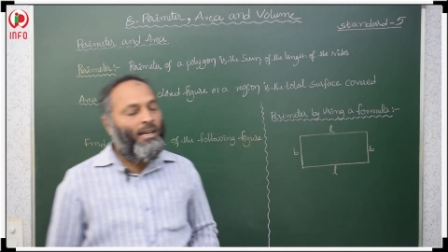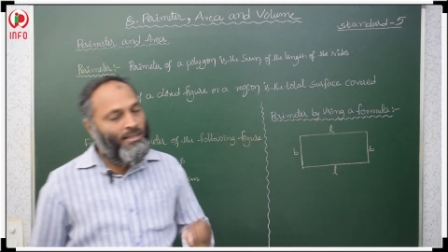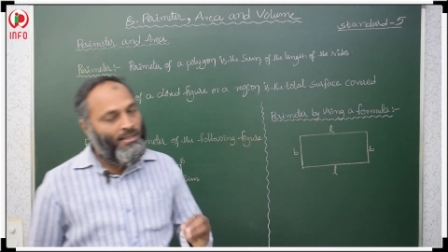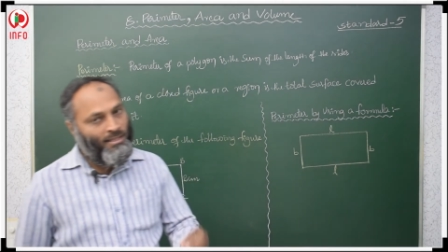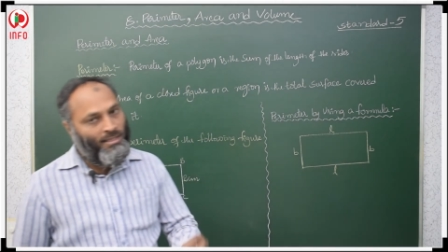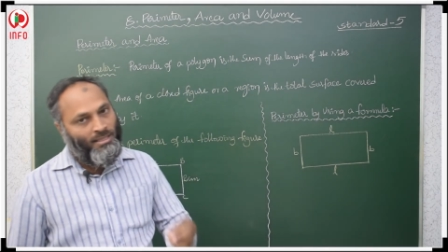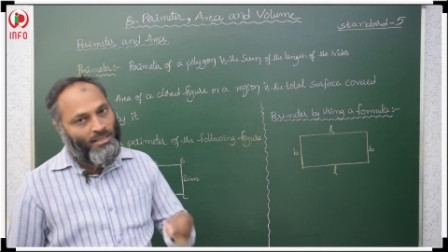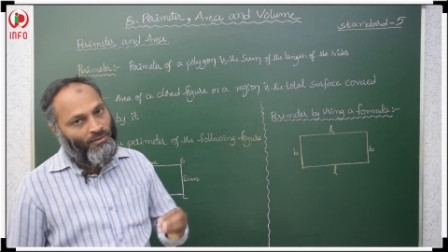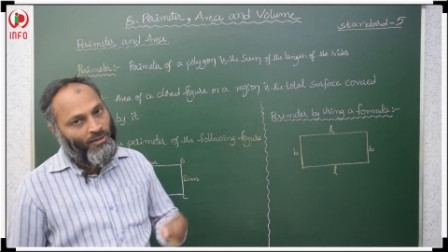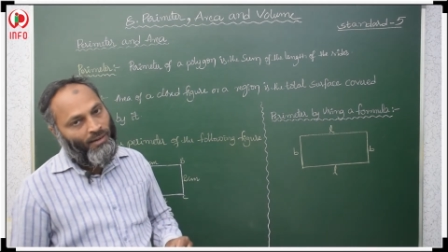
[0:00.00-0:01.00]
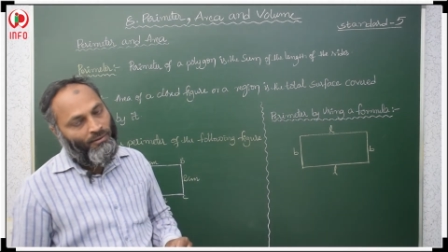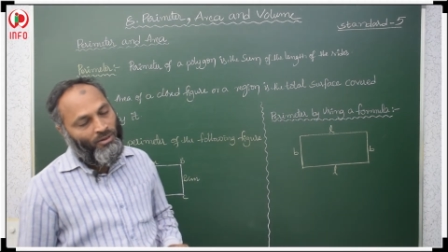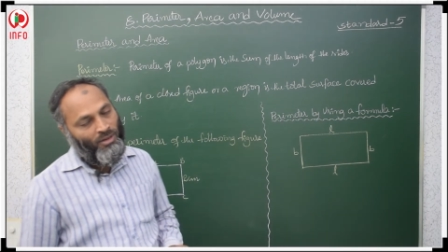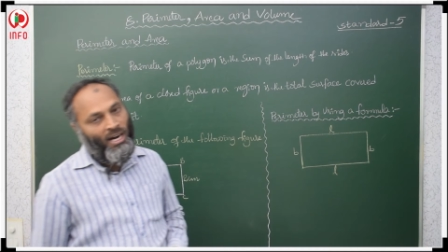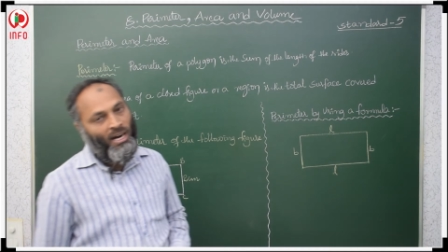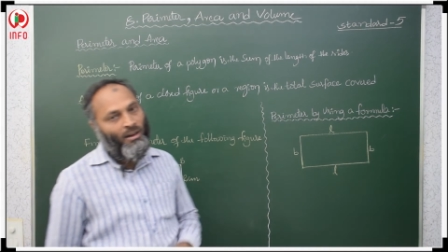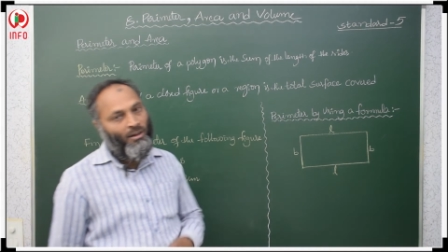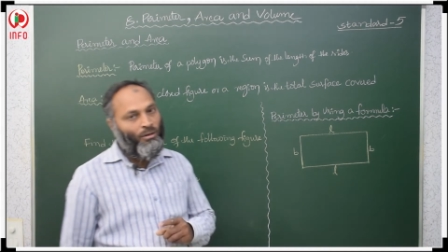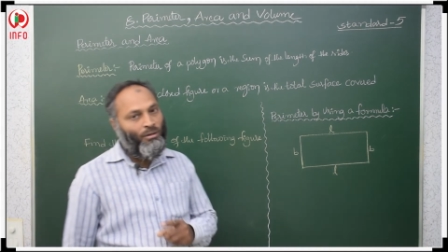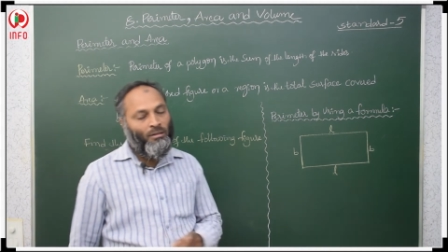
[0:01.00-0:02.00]
So, just we have to add
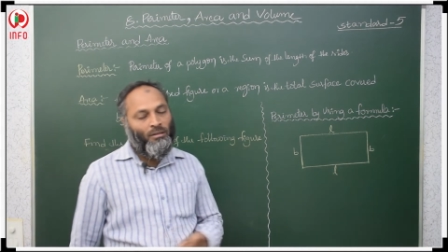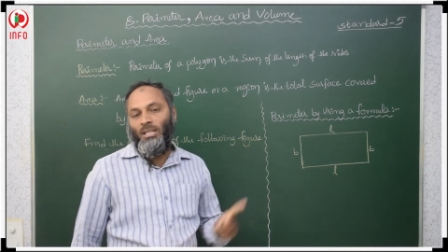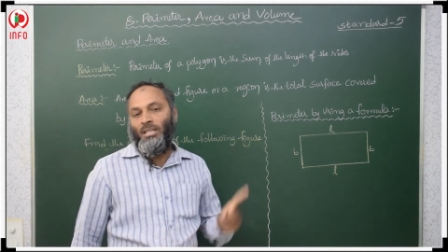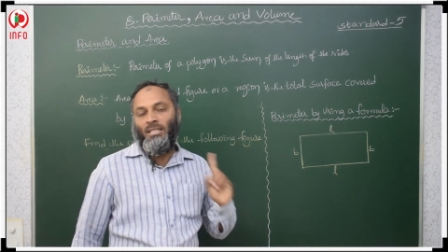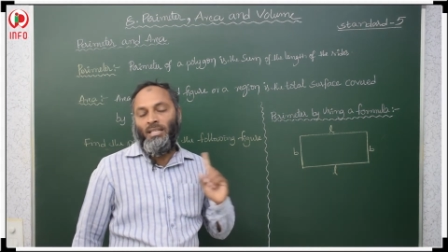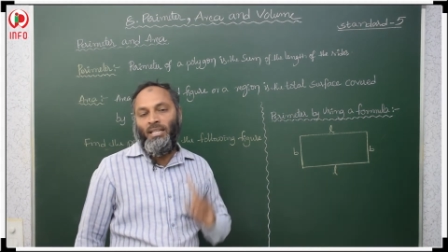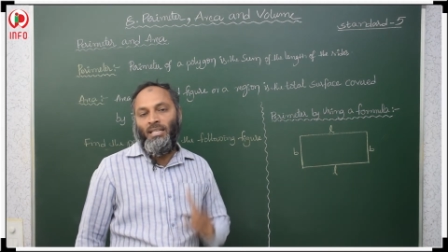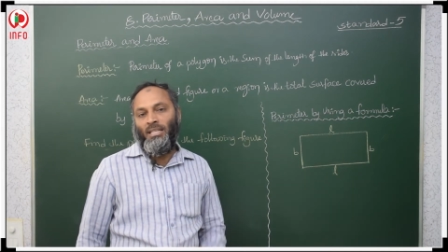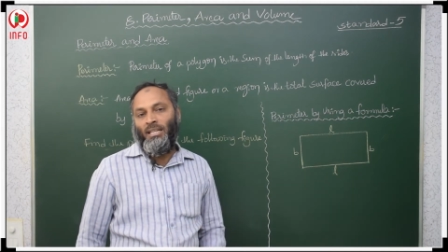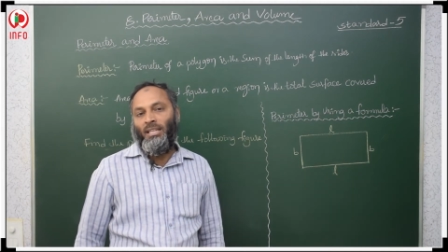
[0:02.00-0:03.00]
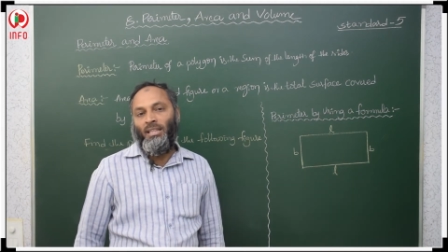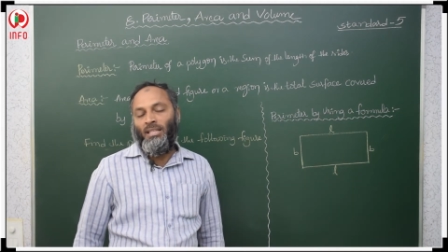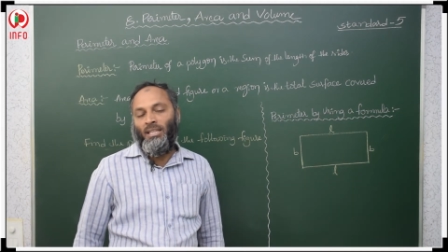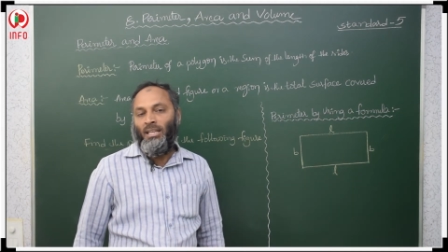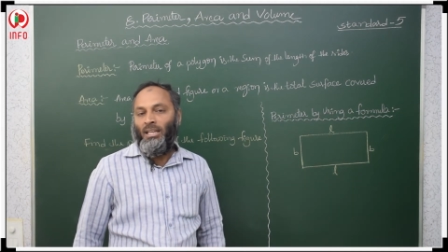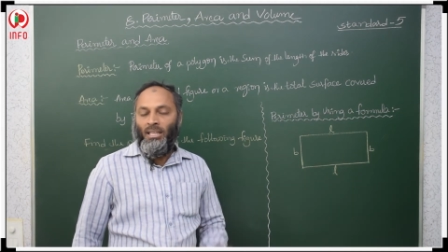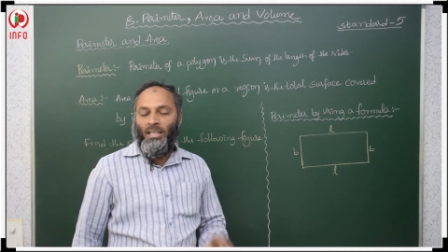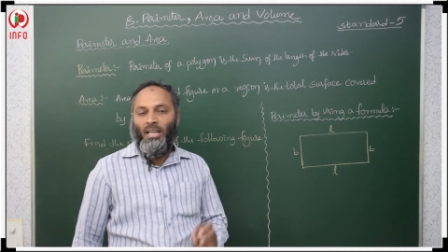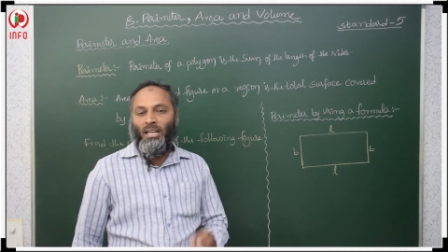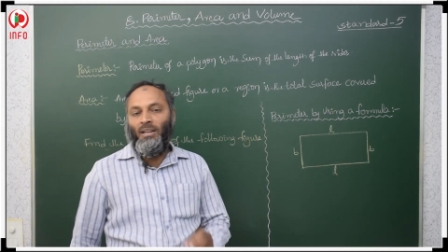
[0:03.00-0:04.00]
all the sides length
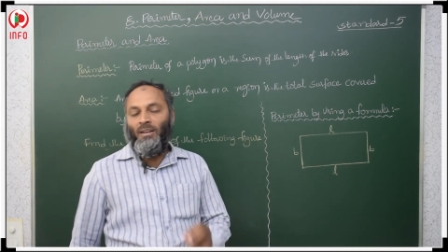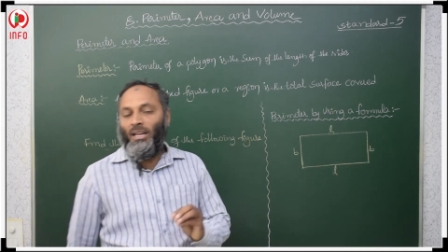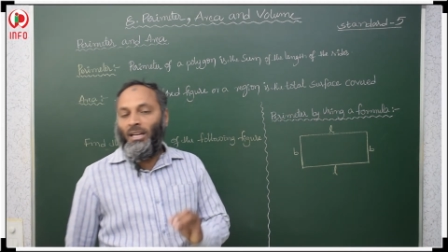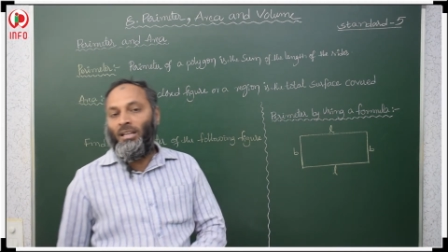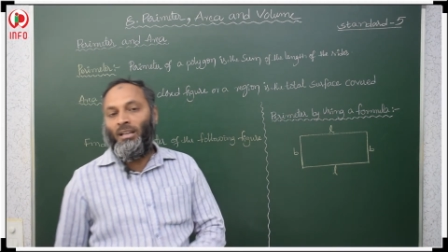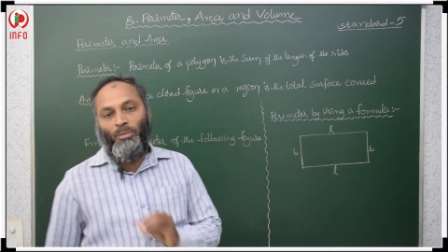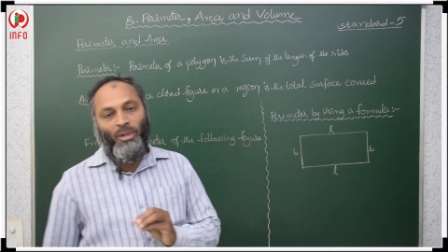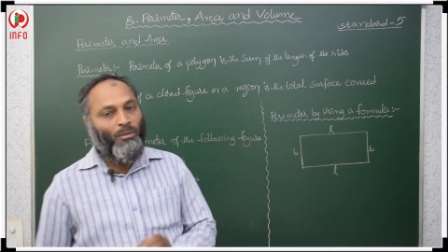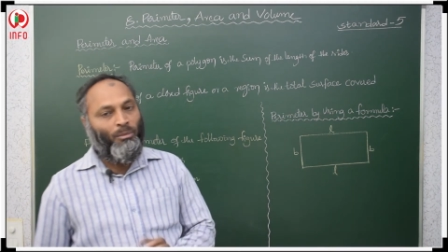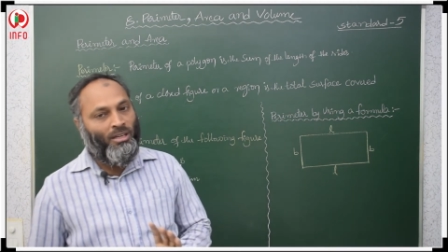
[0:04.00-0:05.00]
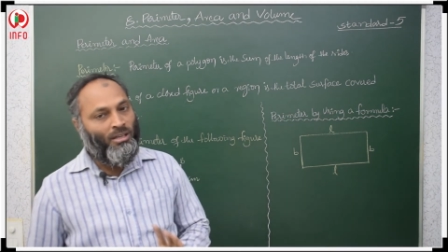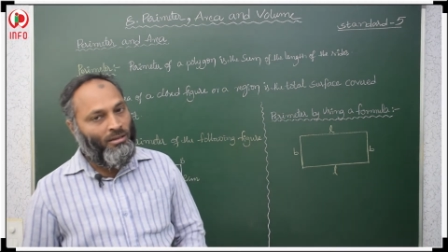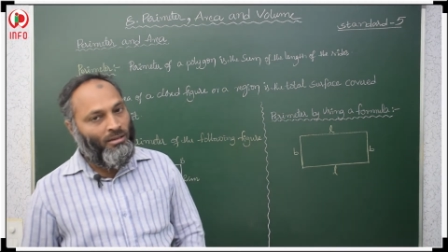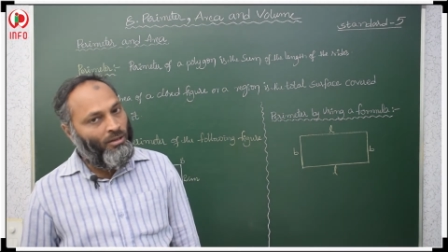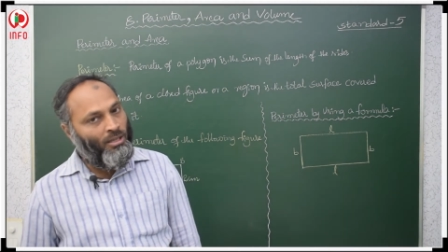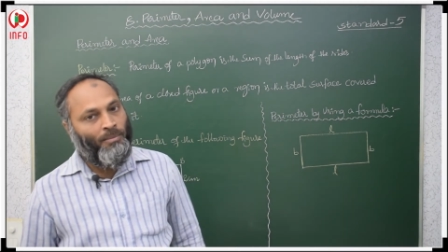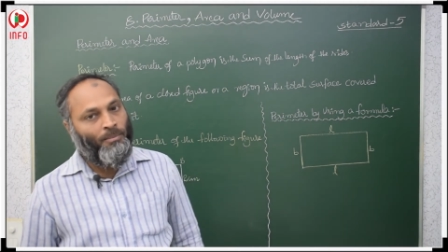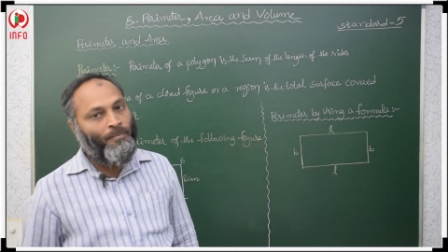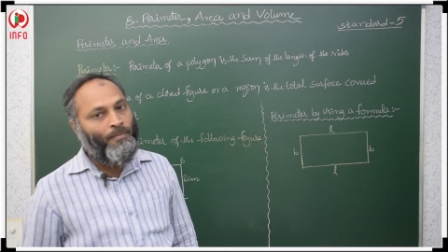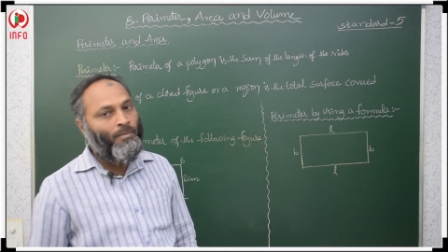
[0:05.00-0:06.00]
then you will get perimeter. Okay?
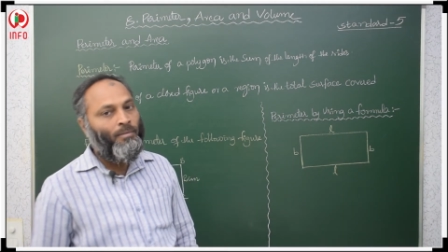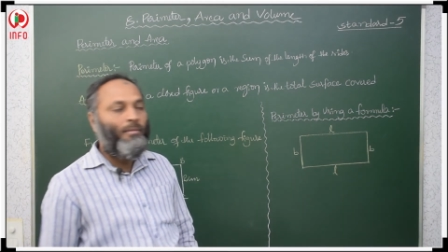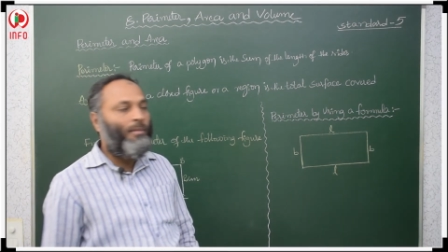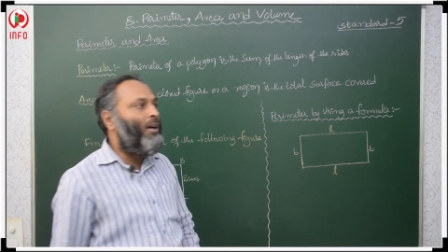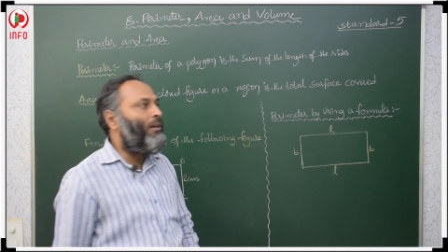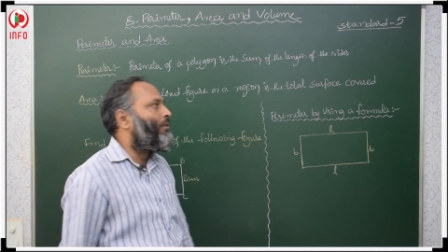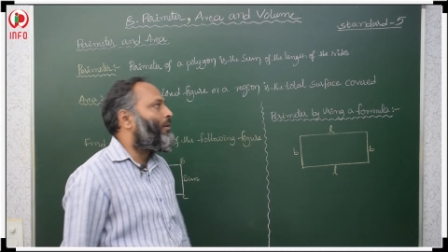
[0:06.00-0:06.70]
Now,